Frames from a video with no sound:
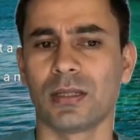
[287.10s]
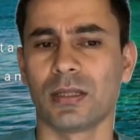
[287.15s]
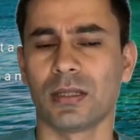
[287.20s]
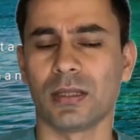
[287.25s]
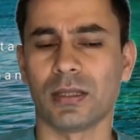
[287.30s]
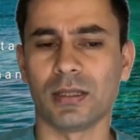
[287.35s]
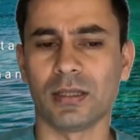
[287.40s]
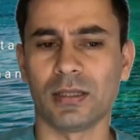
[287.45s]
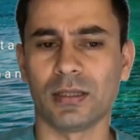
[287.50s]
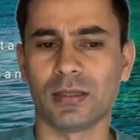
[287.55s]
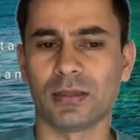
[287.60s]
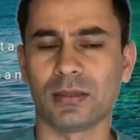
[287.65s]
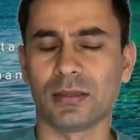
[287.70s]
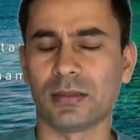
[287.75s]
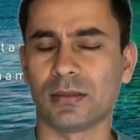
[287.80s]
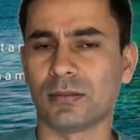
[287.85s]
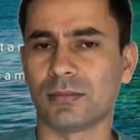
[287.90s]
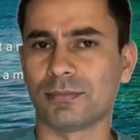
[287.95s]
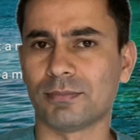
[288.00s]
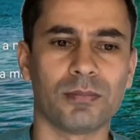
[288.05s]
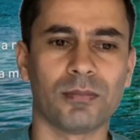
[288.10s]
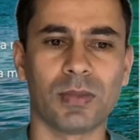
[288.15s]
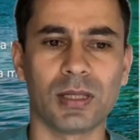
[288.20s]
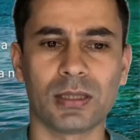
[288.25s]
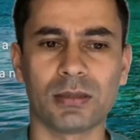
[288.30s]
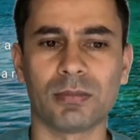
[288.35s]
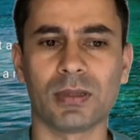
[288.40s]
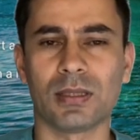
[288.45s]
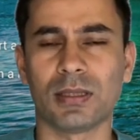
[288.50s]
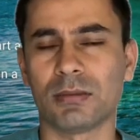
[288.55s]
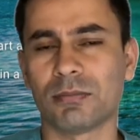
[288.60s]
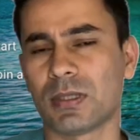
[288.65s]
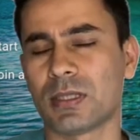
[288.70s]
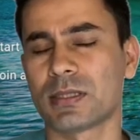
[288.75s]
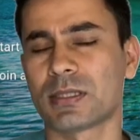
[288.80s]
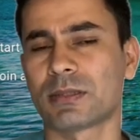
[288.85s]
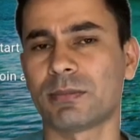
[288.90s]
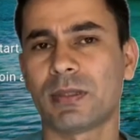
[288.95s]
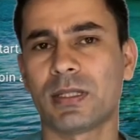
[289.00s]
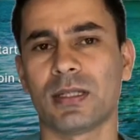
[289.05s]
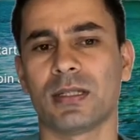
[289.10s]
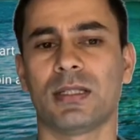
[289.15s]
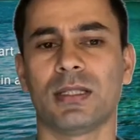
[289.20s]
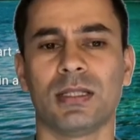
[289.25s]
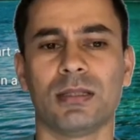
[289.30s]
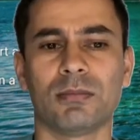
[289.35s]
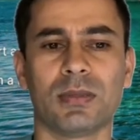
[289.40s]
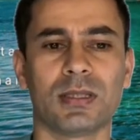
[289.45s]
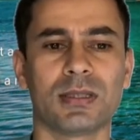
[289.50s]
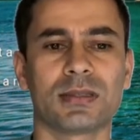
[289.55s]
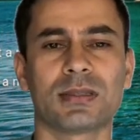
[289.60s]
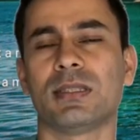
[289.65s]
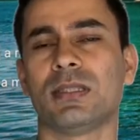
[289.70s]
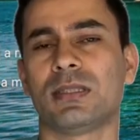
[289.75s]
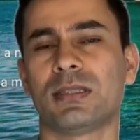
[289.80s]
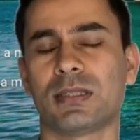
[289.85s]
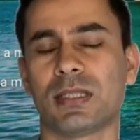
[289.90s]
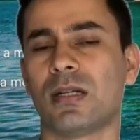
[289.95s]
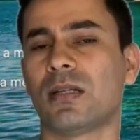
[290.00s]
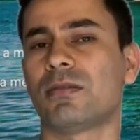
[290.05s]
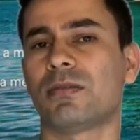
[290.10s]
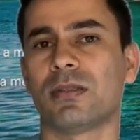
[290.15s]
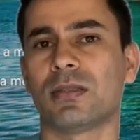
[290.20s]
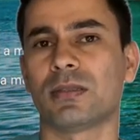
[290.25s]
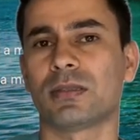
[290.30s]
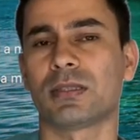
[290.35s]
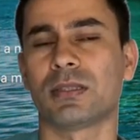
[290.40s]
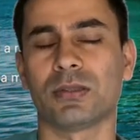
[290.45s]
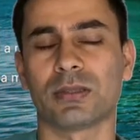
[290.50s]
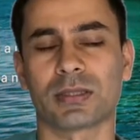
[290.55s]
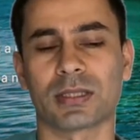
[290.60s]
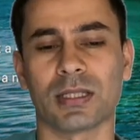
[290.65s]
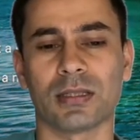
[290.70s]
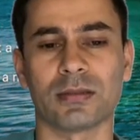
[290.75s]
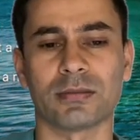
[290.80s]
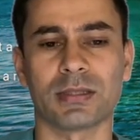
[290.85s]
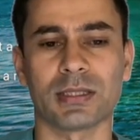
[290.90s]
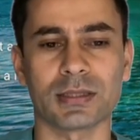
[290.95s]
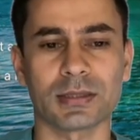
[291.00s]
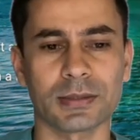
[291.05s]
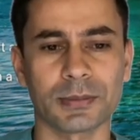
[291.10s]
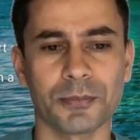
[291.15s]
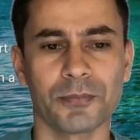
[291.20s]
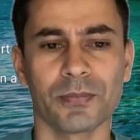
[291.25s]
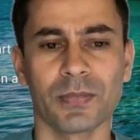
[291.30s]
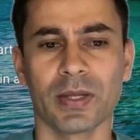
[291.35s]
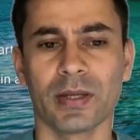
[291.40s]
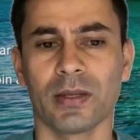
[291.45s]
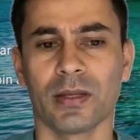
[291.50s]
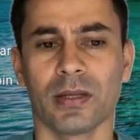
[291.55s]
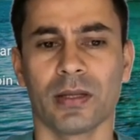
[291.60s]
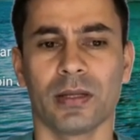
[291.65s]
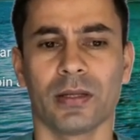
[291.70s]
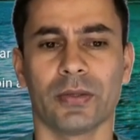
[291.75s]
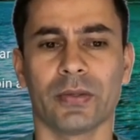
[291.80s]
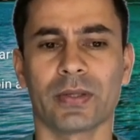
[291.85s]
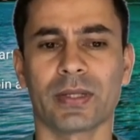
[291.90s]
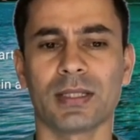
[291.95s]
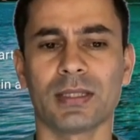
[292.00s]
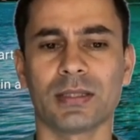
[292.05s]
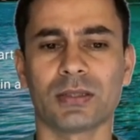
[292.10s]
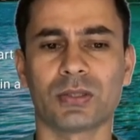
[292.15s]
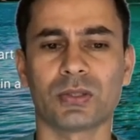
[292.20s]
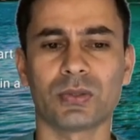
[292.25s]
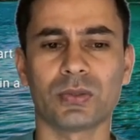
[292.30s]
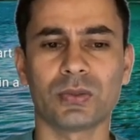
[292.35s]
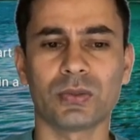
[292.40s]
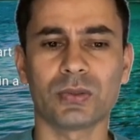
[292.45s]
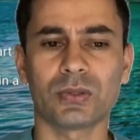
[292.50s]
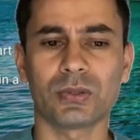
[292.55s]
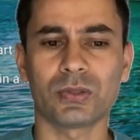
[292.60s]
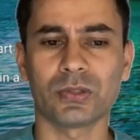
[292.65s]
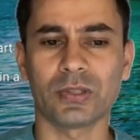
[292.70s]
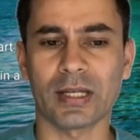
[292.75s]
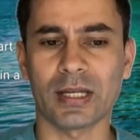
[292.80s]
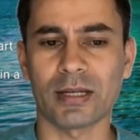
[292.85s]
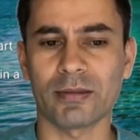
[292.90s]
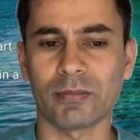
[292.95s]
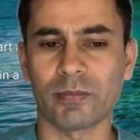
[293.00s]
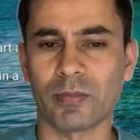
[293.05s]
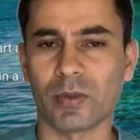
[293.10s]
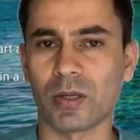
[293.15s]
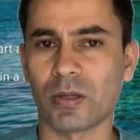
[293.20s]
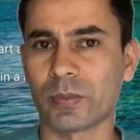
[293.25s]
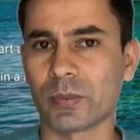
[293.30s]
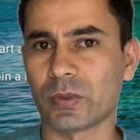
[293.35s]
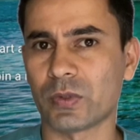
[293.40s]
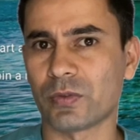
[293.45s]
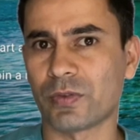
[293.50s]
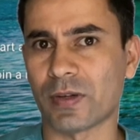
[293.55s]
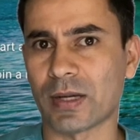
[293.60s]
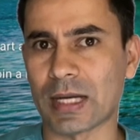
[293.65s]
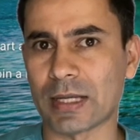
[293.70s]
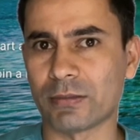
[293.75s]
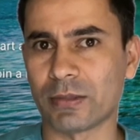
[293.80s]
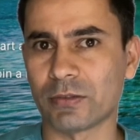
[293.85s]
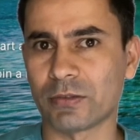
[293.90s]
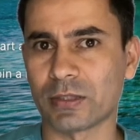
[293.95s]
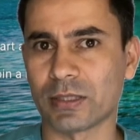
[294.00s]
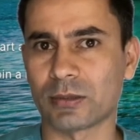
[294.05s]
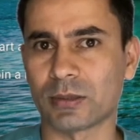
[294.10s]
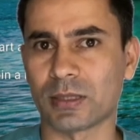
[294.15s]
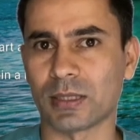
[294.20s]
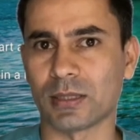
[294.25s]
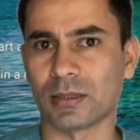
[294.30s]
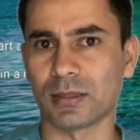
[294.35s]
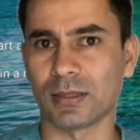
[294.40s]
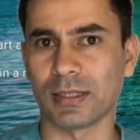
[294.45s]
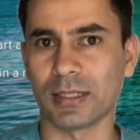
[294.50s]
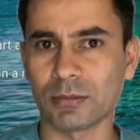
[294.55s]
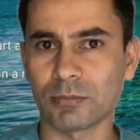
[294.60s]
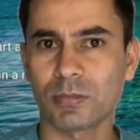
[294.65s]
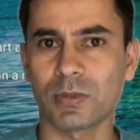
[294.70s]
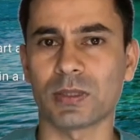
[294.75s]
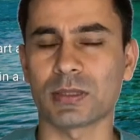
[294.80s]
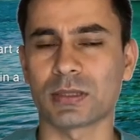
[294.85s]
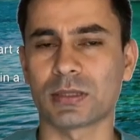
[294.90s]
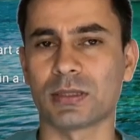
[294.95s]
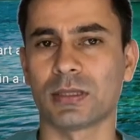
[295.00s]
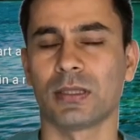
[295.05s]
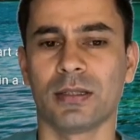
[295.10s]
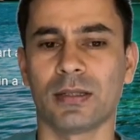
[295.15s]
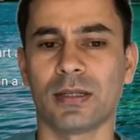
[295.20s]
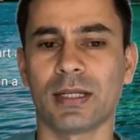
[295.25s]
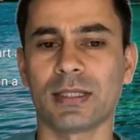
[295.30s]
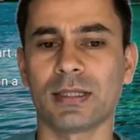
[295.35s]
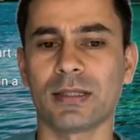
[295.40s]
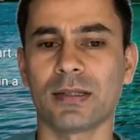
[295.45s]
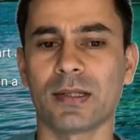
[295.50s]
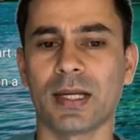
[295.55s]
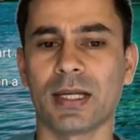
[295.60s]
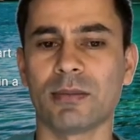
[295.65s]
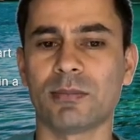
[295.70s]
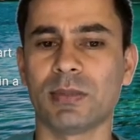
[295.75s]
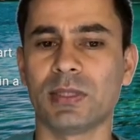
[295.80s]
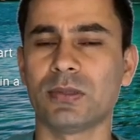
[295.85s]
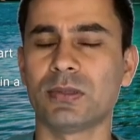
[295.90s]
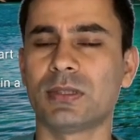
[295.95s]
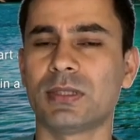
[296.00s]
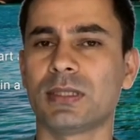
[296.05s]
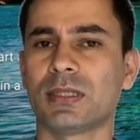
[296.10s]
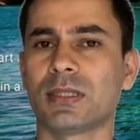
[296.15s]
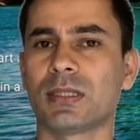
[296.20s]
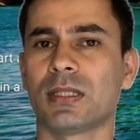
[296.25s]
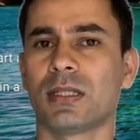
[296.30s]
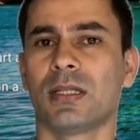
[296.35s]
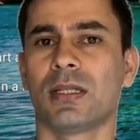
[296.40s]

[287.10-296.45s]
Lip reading: and multiple inbox, priority inbox, start first, those kind of things. You can choose to have up to 5 different inbox. Right now I'm using